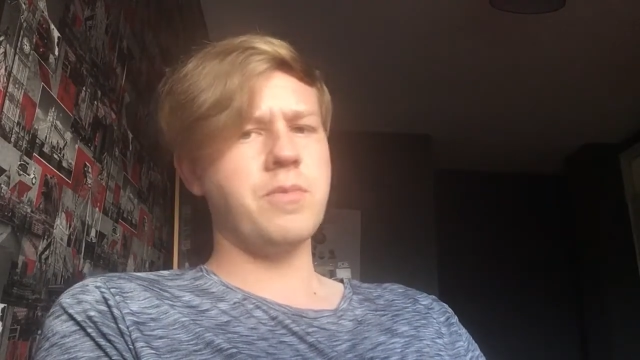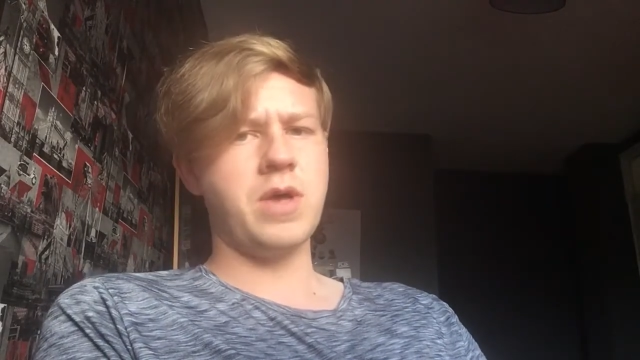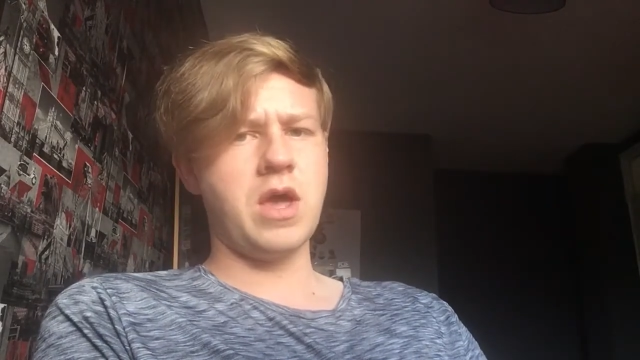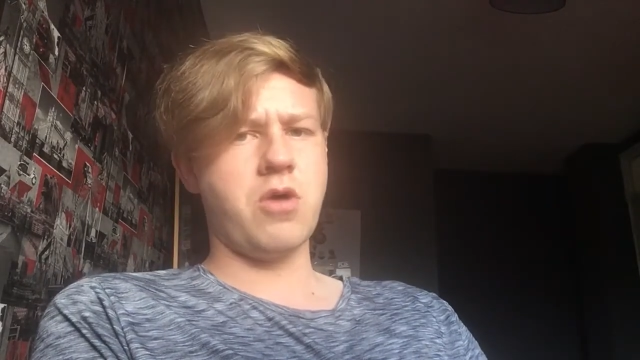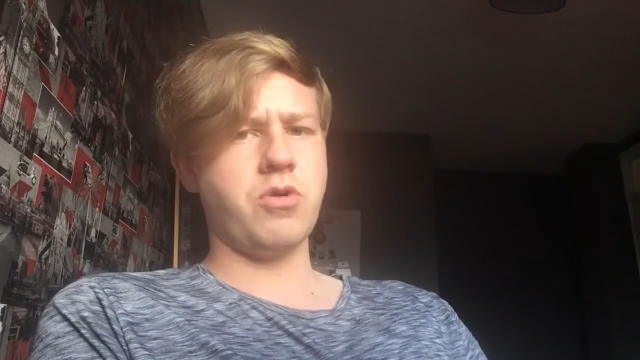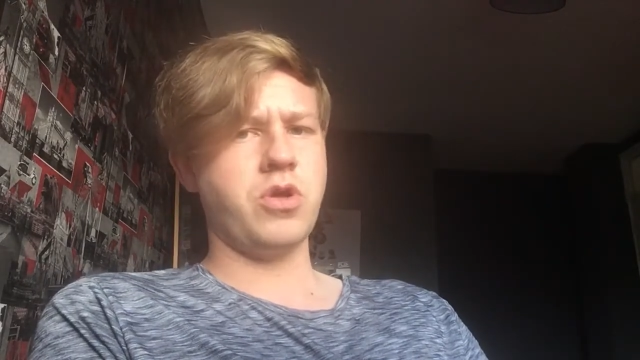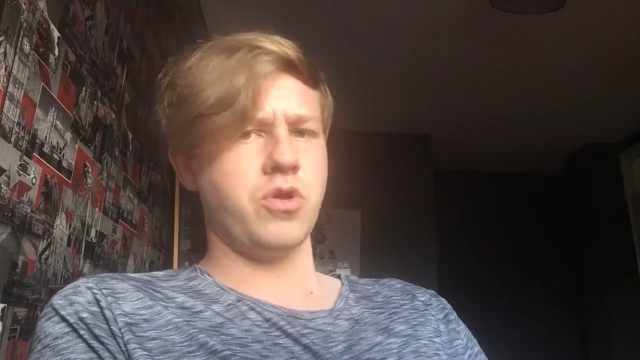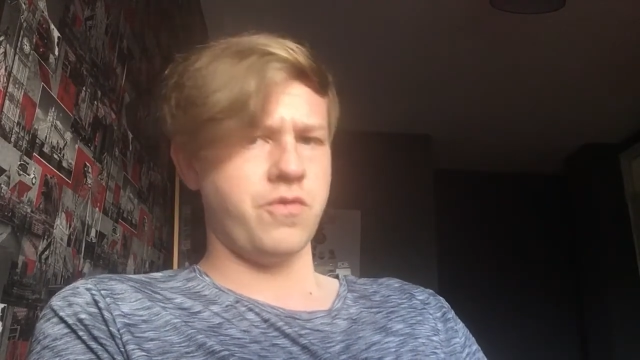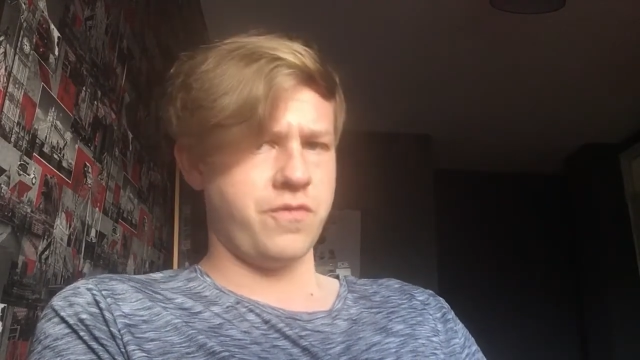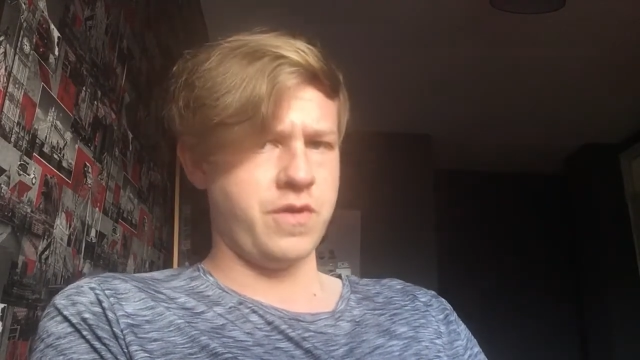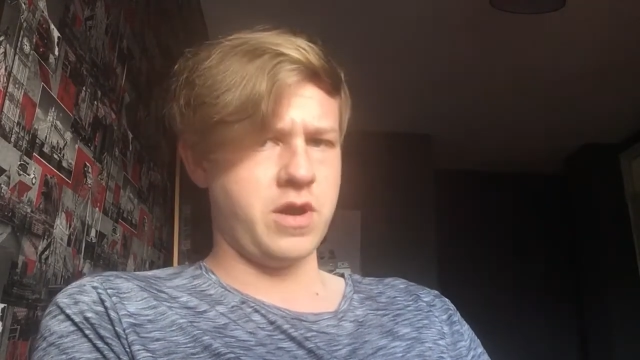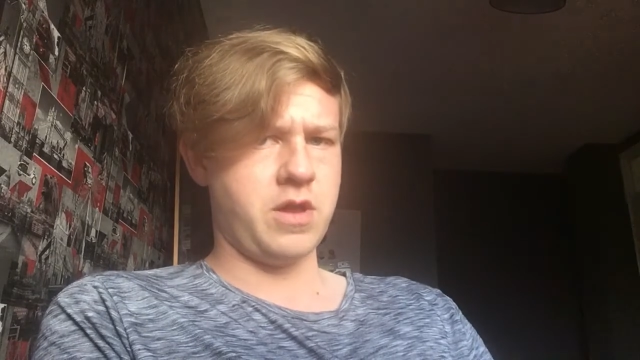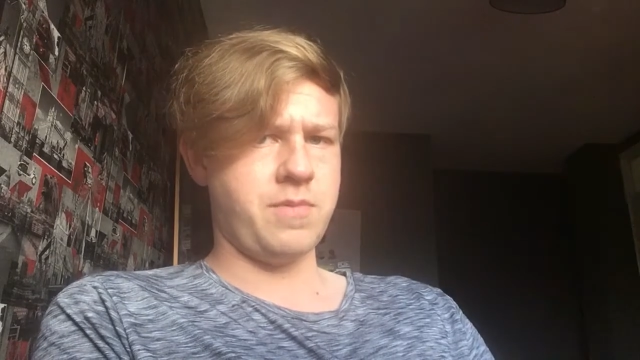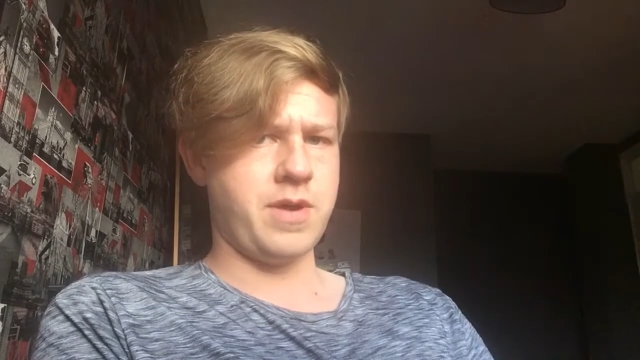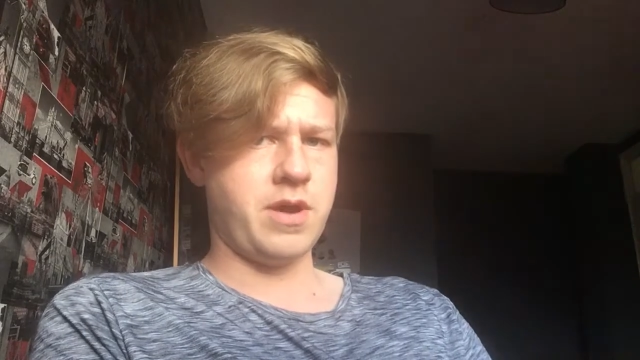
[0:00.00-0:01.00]
me how you
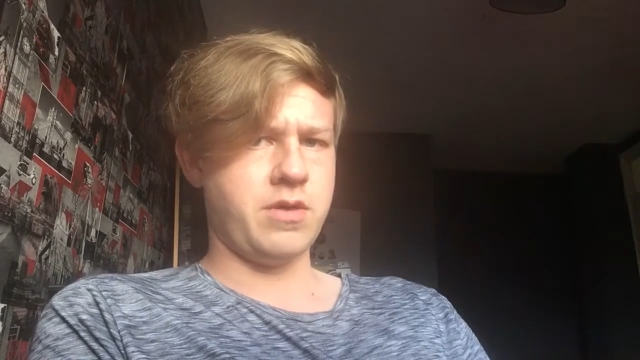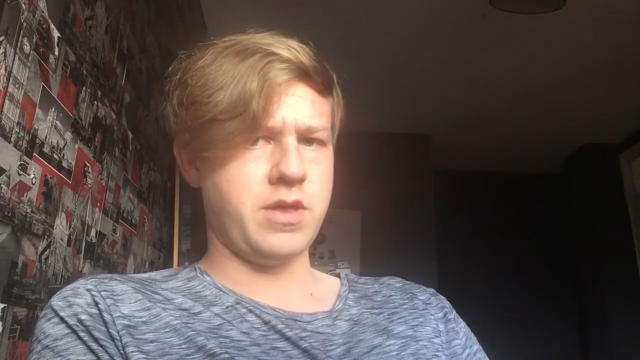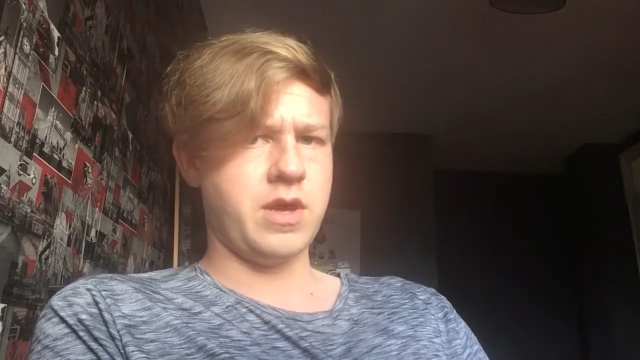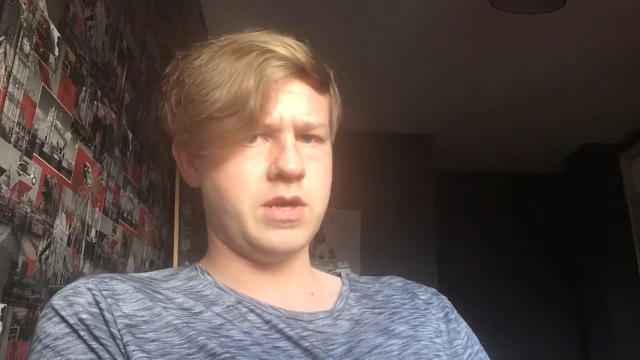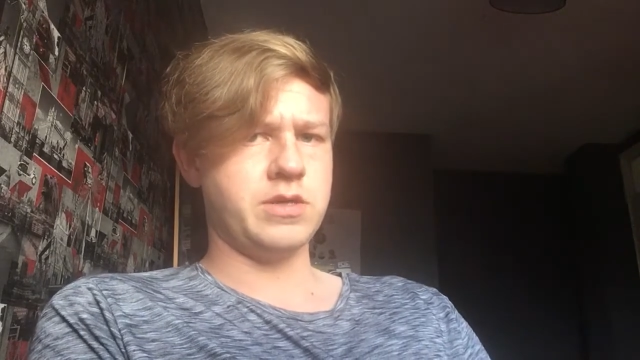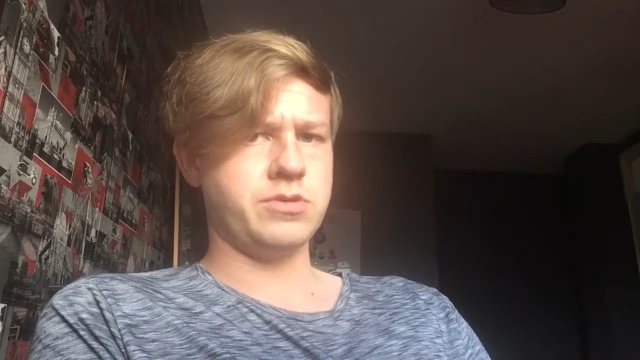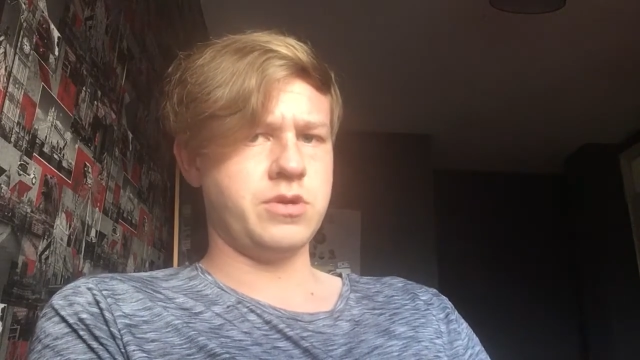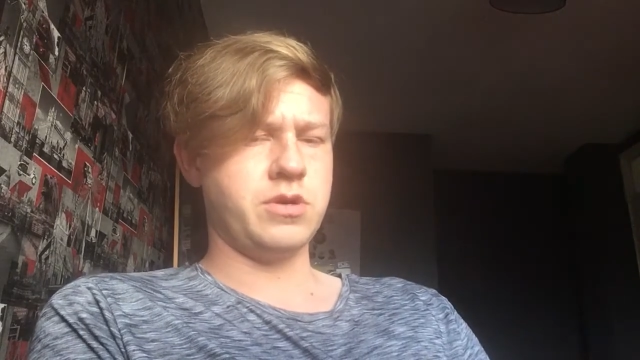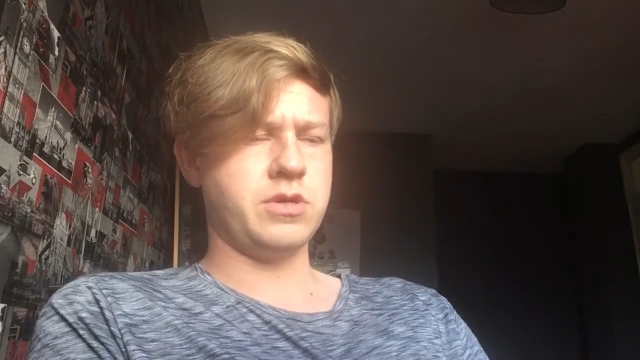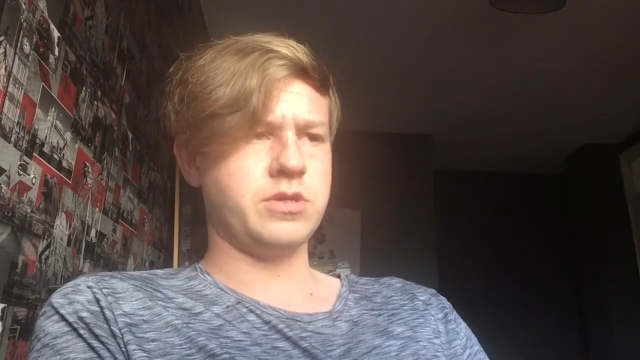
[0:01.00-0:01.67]
feel about that as well,